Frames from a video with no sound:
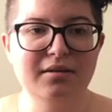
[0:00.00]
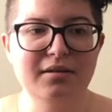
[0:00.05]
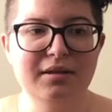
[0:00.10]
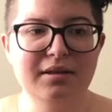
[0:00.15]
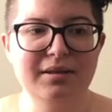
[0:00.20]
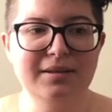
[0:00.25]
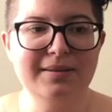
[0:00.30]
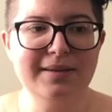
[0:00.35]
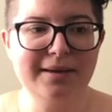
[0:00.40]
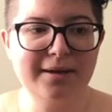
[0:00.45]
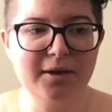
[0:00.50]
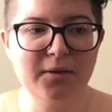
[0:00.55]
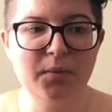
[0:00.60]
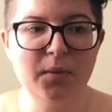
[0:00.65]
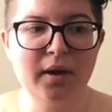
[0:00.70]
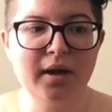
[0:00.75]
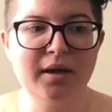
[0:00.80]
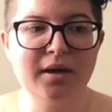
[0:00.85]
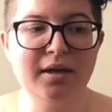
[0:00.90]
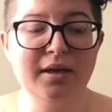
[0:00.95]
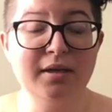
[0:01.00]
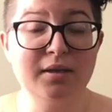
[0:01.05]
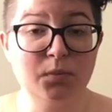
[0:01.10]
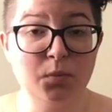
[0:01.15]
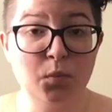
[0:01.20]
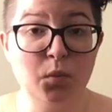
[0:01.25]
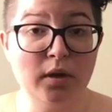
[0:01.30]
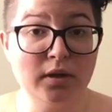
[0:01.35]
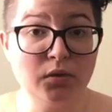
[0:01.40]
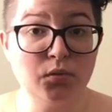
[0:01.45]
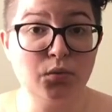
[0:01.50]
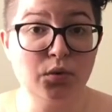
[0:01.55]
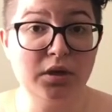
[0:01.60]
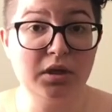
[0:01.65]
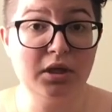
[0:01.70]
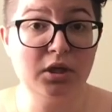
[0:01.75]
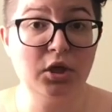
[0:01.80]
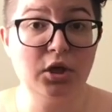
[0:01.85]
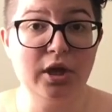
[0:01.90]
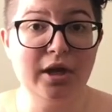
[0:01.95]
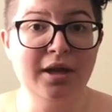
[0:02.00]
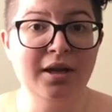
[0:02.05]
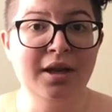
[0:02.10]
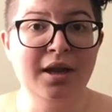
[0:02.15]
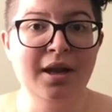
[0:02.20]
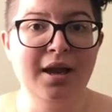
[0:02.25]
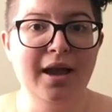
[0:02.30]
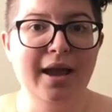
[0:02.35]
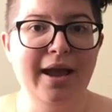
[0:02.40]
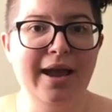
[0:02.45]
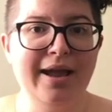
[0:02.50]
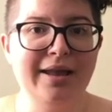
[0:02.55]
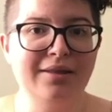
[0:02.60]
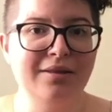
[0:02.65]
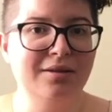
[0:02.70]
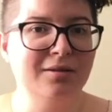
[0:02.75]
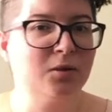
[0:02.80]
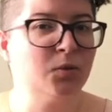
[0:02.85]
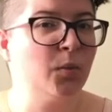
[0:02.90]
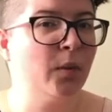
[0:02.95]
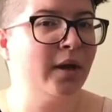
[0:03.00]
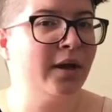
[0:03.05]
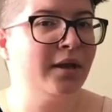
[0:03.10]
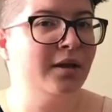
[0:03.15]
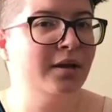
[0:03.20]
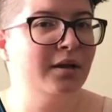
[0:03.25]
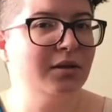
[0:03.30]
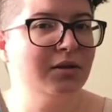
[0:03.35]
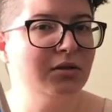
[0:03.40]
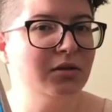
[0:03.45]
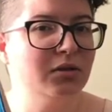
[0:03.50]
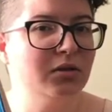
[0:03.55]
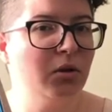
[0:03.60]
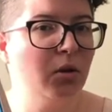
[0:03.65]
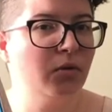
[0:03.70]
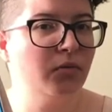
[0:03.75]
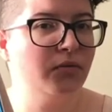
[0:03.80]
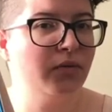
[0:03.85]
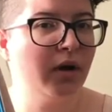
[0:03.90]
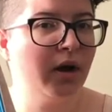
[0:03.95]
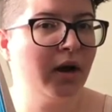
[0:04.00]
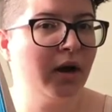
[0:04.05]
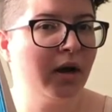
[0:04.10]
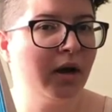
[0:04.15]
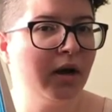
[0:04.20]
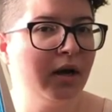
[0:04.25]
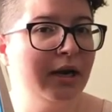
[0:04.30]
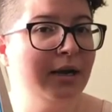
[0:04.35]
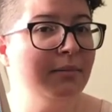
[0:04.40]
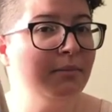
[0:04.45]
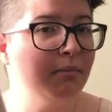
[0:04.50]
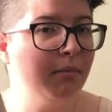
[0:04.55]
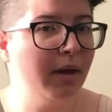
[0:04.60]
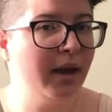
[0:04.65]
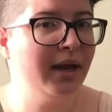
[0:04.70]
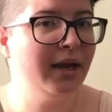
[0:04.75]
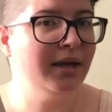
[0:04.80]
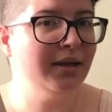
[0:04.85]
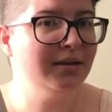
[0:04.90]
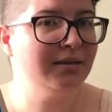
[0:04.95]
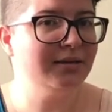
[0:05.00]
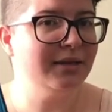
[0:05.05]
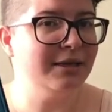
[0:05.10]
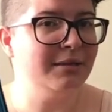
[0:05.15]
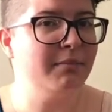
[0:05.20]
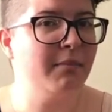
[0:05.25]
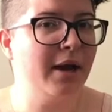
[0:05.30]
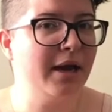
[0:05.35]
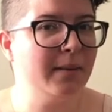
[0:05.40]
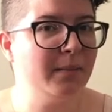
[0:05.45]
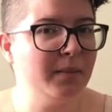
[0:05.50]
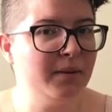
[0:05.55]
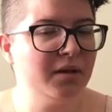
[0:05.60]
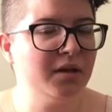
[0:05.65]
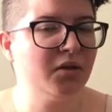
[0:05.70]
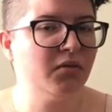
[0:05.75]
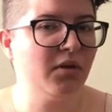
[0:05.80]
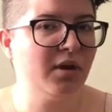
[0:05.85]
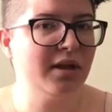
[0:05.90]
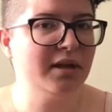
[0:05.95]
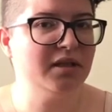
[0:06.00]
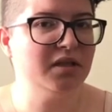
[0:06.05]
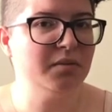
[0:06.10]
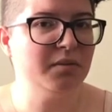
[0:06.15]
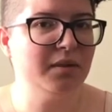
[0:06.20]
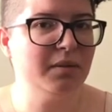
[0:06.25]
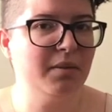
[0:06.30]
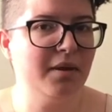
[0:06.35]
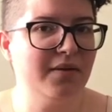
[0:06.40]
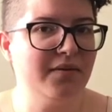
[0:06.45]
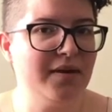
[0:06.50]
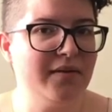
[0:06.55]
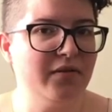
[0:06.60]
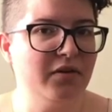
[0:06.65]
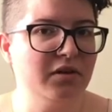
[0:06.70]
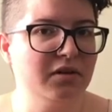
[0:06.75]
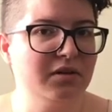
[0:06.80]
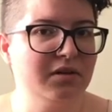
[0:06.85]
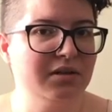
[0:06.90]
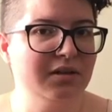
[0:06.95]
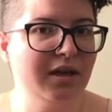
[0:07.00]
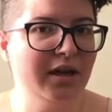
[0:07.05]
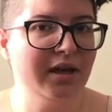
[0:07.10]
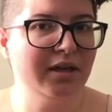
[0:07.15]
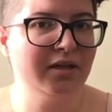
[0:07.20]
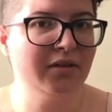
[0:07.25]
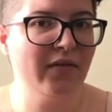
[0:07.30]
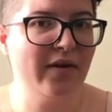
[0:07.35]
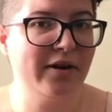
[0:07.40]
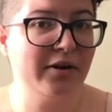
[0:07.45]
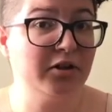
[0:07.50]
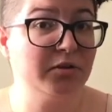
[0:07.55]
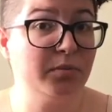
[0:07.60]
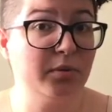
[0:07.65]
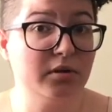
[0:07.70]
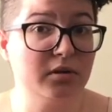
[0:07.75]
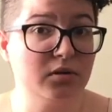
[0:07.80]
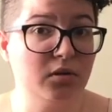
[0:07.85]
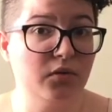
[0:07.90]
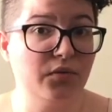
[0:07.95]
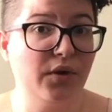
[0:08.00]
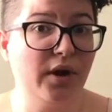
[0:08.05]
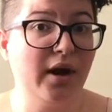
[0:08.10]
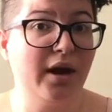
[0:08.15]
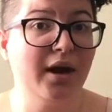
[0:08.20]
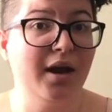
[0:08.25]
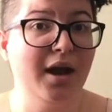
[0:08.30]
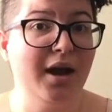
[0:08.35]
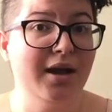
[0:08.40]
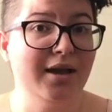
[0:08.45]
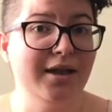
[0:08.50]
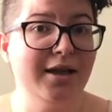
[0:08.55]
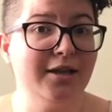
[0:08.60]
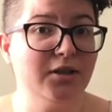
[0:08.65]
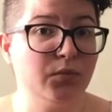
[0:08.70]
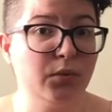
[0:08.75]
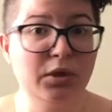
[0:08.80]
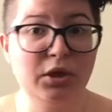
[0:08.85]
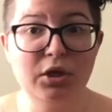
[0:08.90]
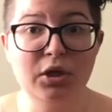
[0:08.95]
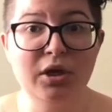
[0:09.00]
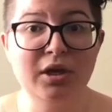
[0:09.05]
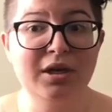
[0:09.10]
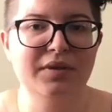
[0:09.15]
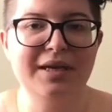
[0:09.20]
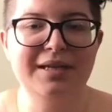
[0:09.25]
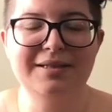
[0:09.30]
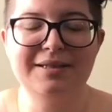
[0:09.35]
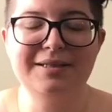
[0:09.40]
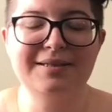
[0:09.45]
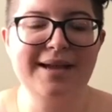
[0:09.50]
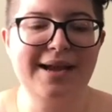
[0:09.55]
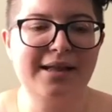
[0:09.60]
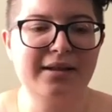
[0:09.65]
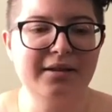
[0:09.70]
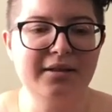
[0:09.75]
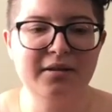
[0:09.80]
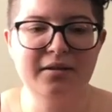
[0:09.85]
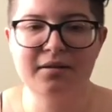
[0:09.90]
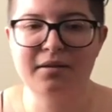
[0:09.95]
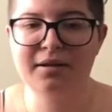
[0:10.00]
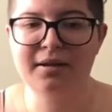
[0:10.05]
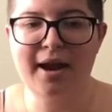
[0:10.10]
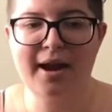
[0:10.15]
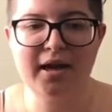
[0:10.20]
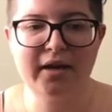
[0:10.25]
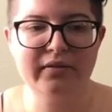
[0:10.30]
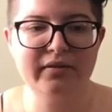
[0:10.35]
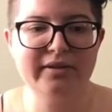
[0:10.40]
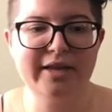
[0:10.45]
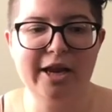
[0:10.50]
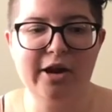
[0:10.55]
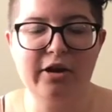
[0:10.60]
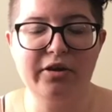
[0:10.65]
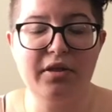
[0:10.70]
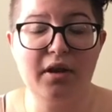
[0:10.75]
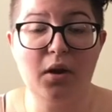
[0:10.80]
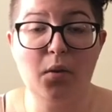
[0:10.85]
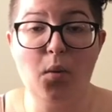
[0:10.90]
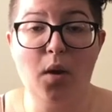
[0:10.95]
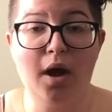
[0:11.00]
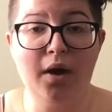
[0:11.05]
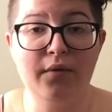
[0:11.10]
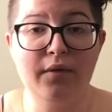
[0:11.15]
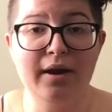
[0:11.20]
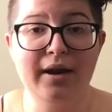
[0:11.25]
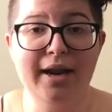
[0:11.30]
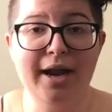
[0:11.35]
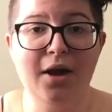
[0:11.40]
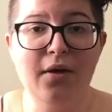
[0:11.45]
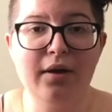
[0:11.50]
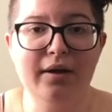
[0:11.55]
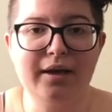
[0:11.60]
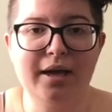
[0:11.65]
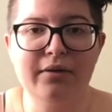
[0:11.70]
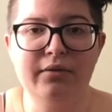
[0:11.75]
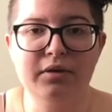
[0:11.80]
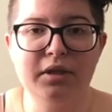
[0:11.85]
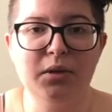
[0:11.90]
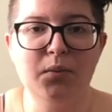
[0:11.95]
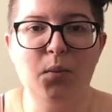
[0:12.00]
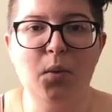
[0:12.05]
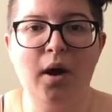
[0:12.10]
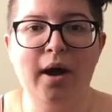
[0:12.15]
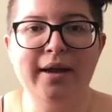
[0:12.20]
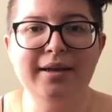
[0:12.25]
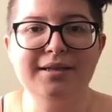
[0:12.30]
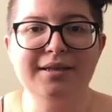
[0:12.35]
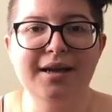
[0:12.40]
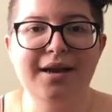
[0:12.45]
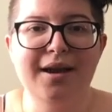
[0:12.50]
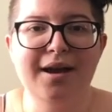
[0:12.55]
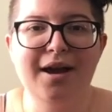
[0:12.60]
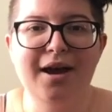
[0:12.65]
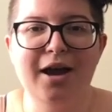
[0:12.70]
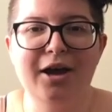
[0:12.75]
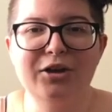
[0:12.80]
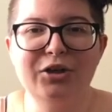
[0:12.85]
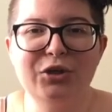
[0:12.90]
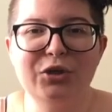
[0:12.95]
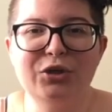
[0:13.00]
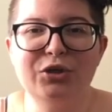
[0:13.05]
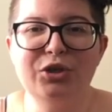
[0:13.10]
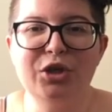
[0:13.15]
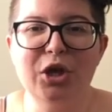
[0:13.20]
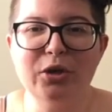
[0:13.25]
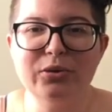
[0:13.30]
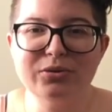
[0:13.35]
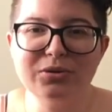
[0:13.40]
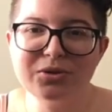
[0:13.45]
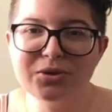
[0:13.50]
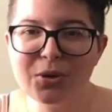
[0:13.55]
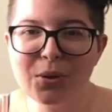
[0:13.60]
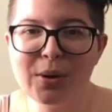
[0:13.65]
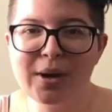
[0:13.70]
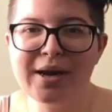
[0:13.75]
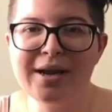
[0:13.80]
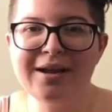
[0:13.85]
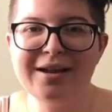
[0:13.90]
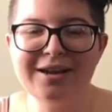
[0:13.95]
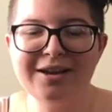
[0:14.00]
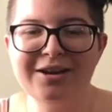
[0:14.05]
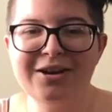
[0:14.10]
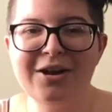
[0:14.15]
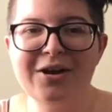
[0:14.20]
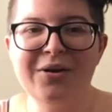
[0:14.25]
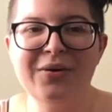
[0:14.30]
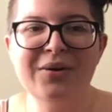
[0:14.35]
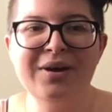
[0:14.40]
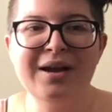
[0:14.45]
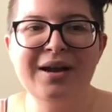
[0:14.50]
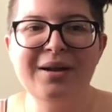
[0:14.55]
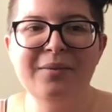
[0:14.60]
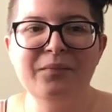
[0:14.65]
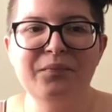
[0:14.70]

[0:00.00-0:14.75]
The second one was really good. And this one, so far, it might be in the running to be my favorite Diviners book so far. It's really good. It's exactly the kind of scary that I want right now. Like, I really want a good ghost story, you know?